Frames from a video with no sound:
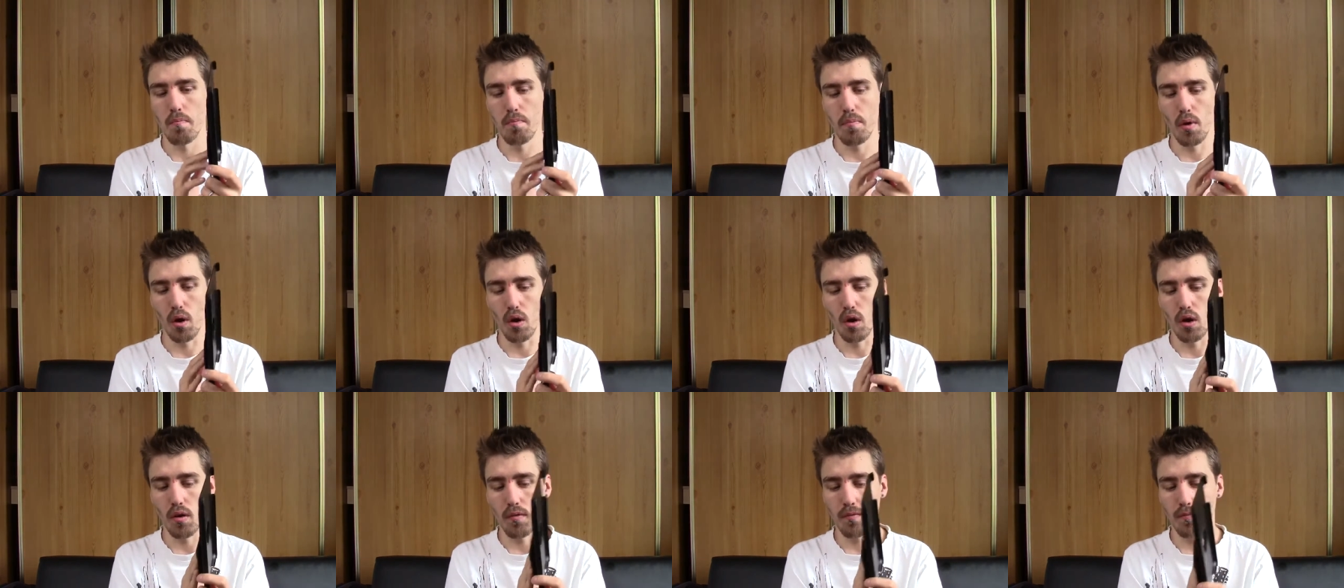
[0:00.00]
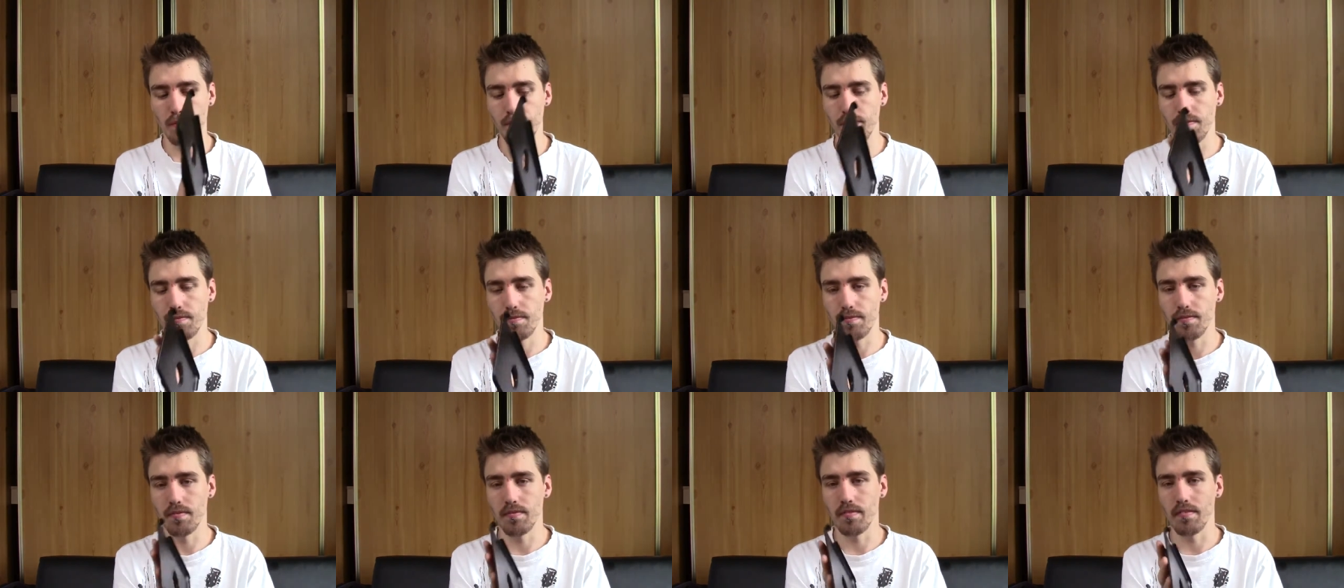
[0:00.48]
but
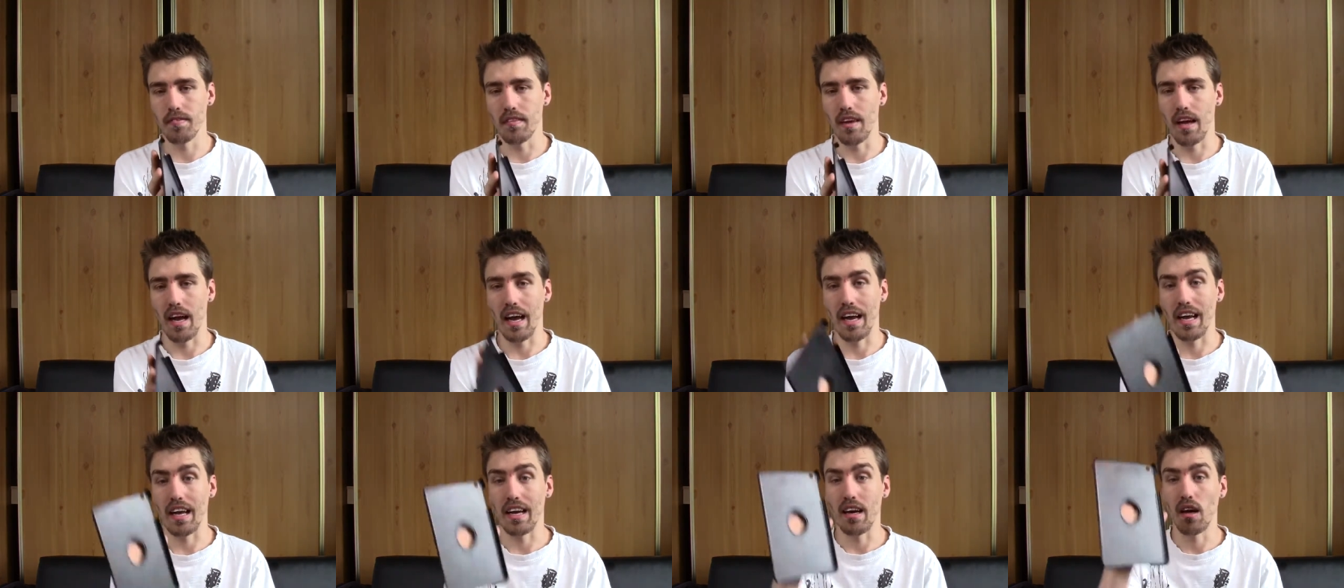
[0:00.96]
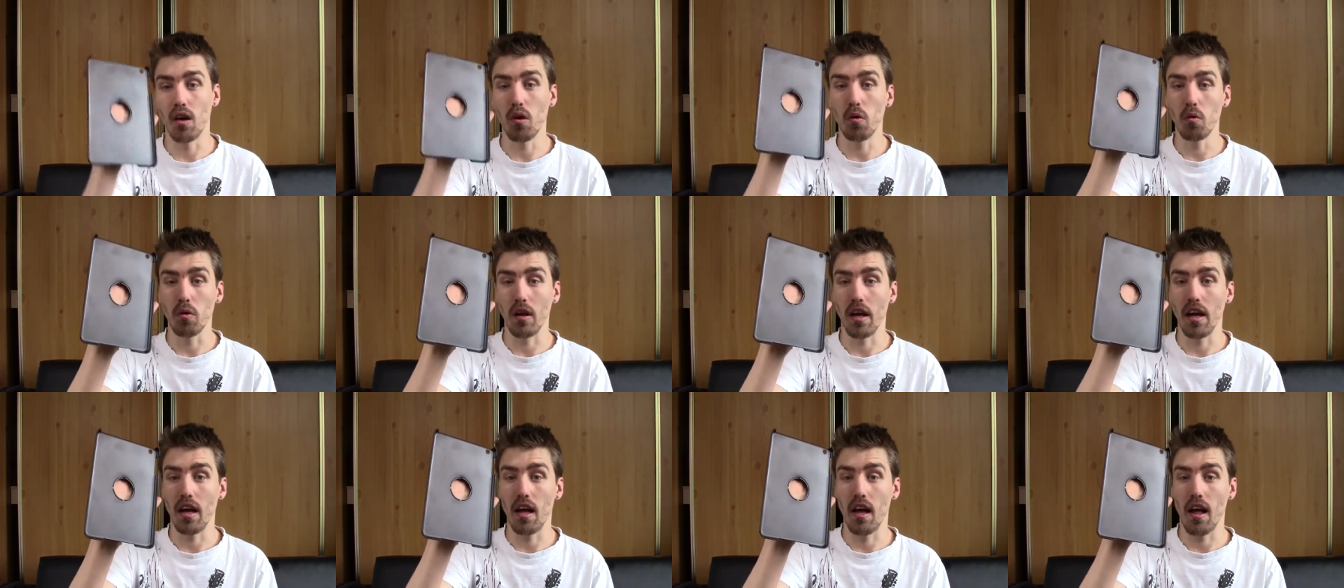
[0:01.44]
I can
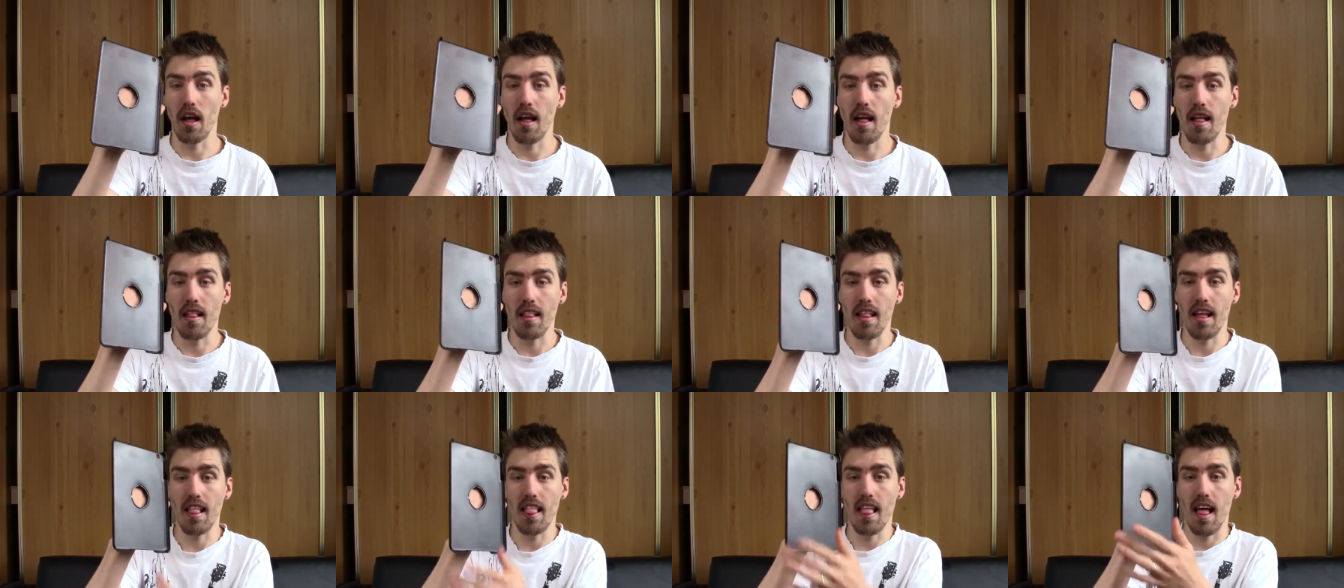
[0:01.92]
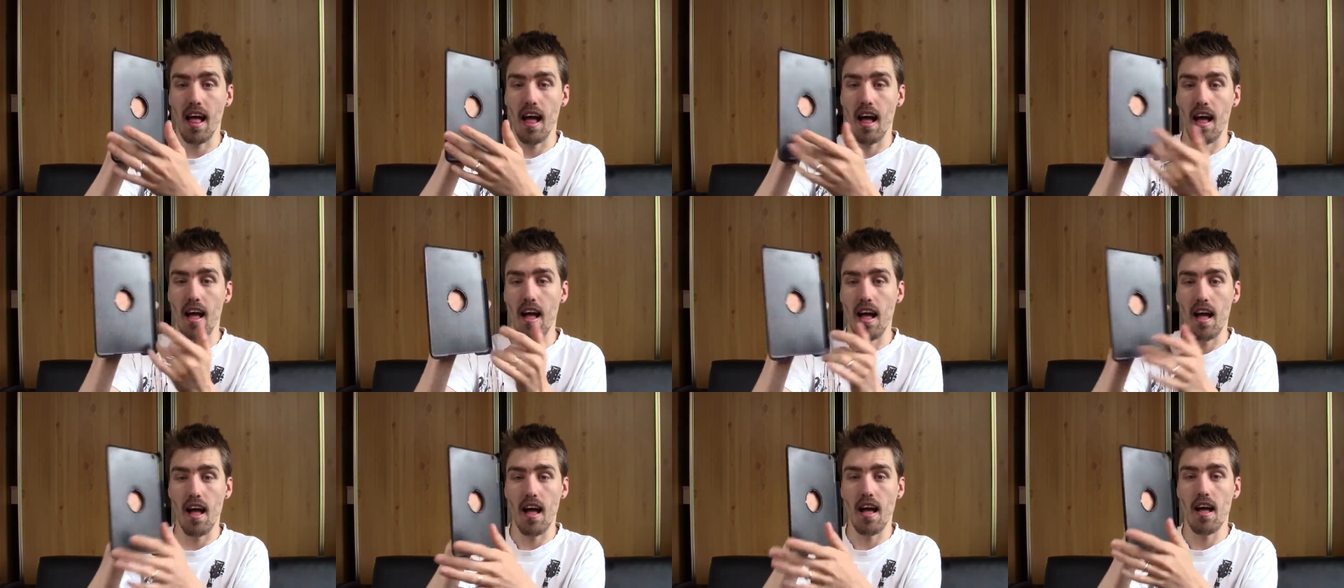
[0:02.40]
hold it like
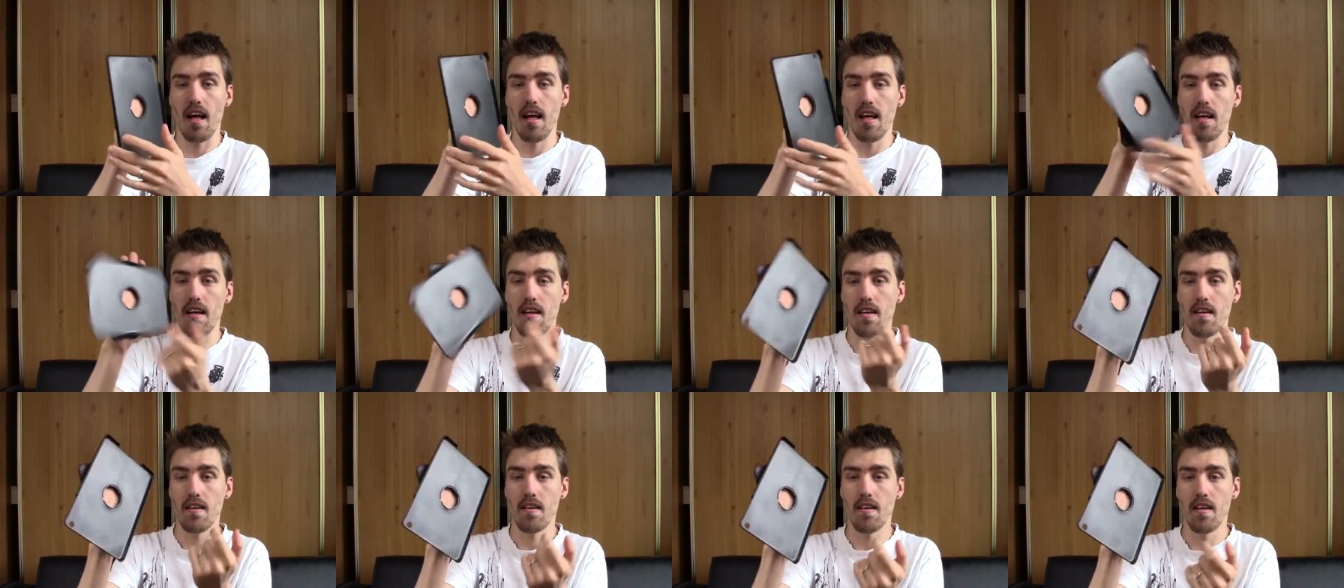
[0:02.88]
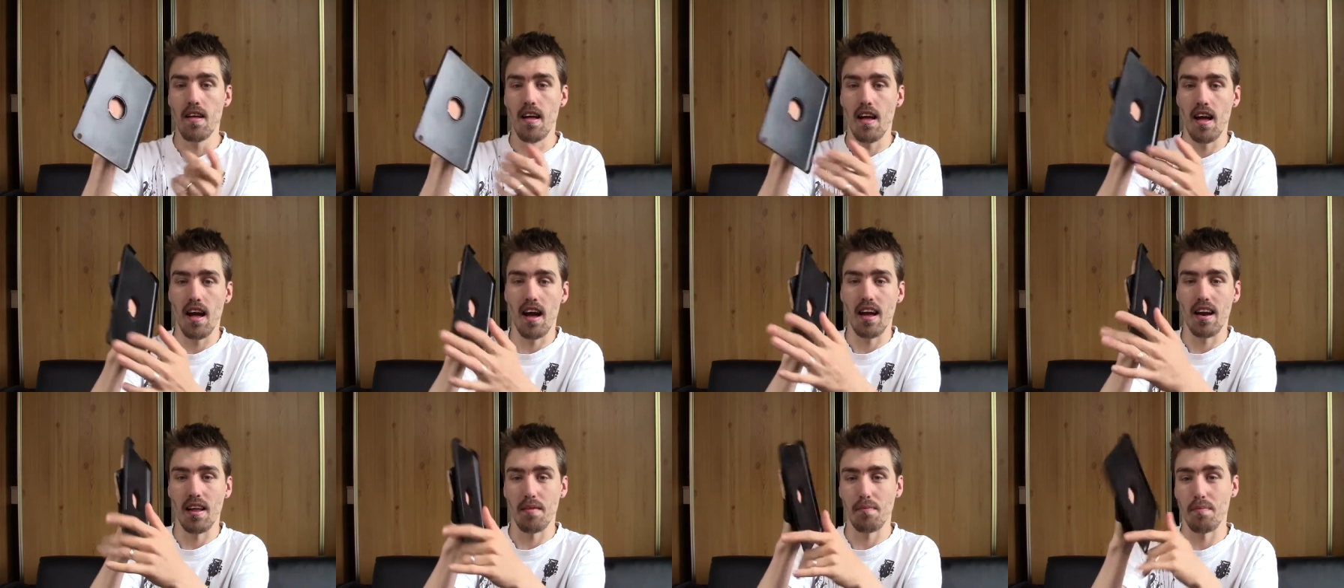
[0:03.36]
that,
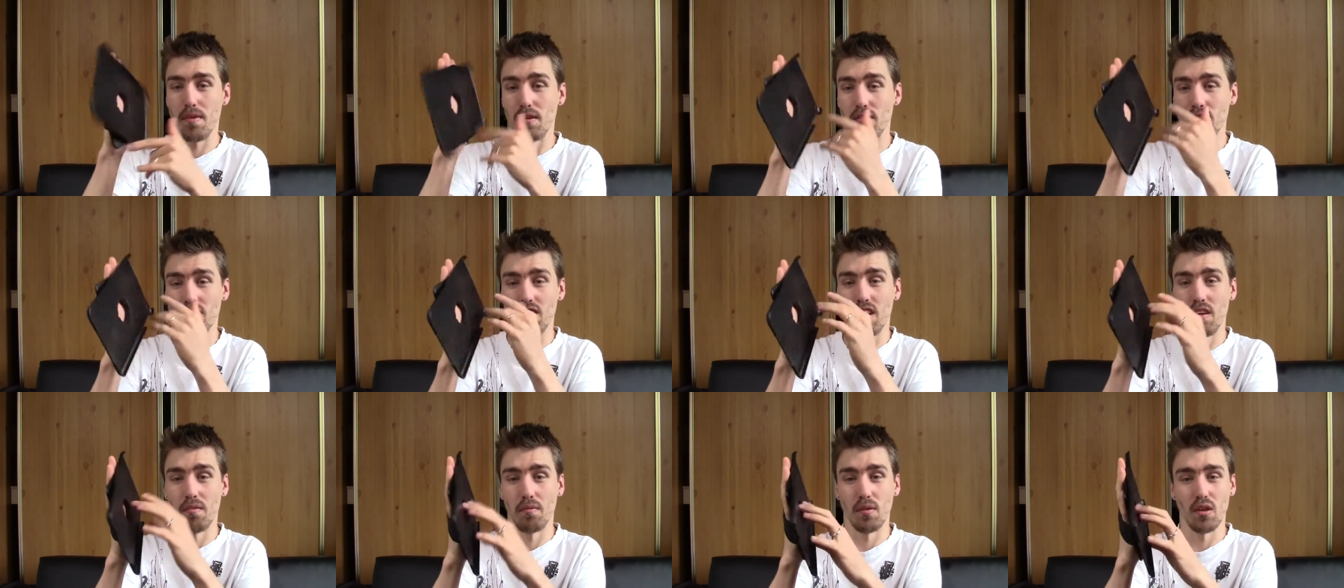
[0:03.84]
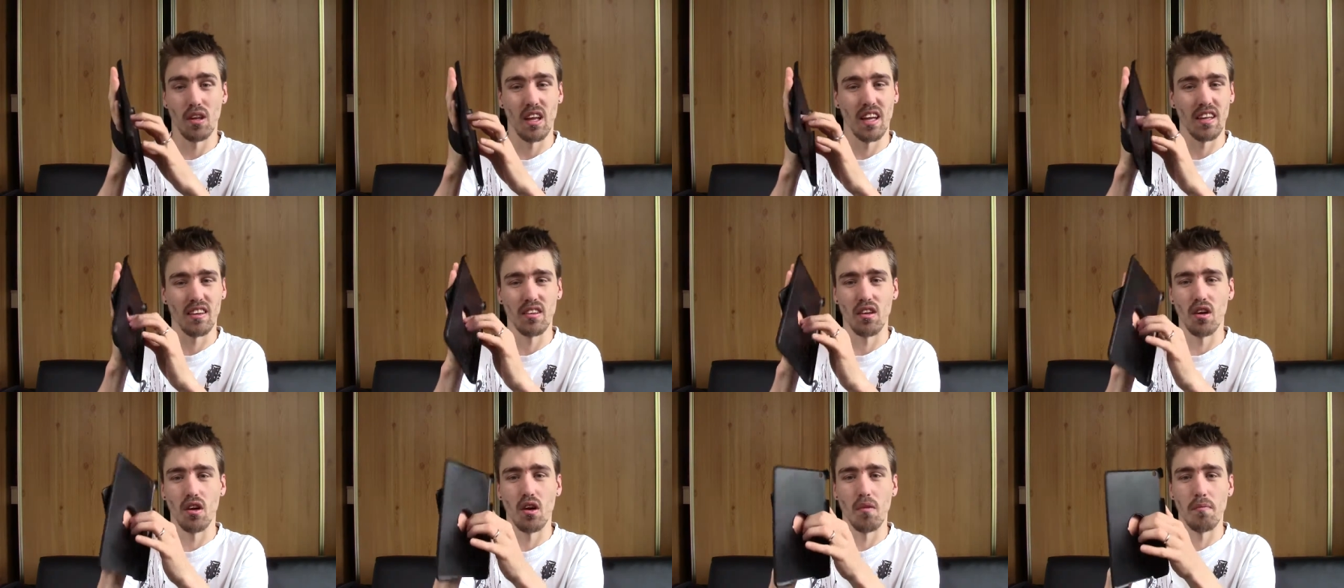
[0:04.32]
and it spins around, but
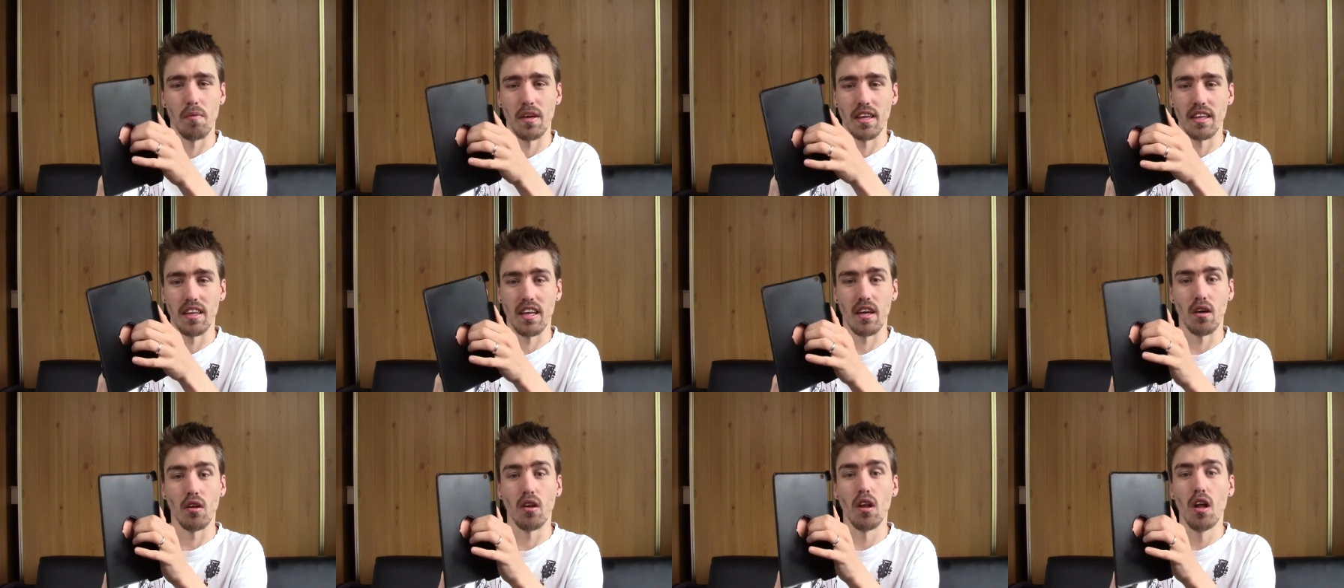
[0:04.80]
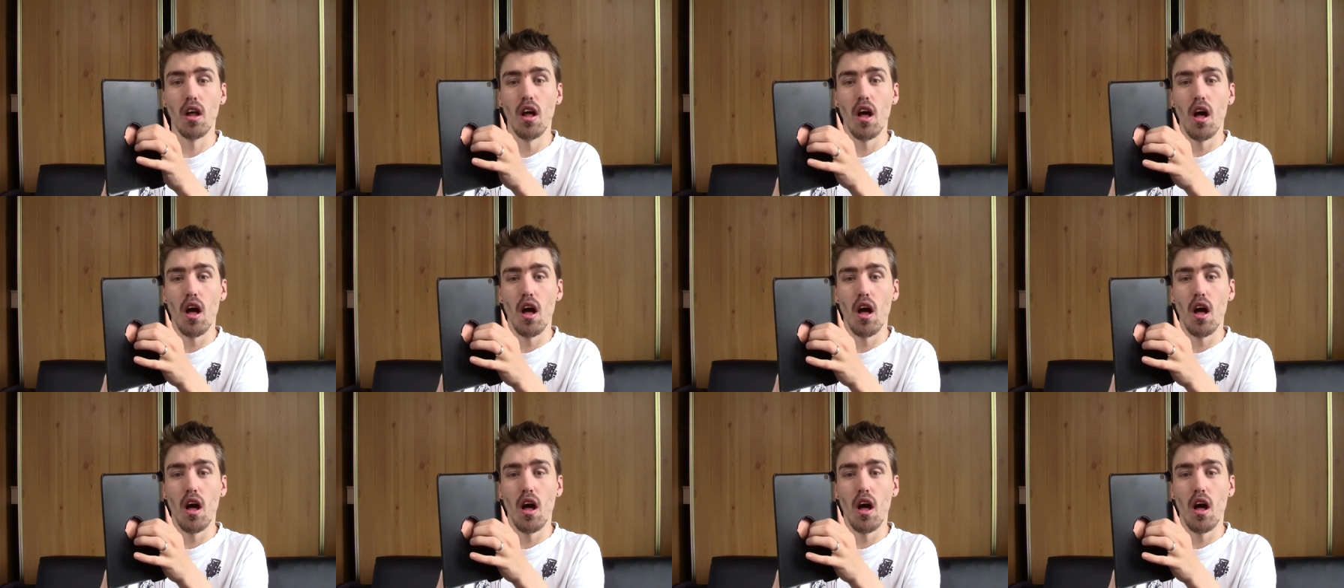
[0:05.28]
that's not a big deal.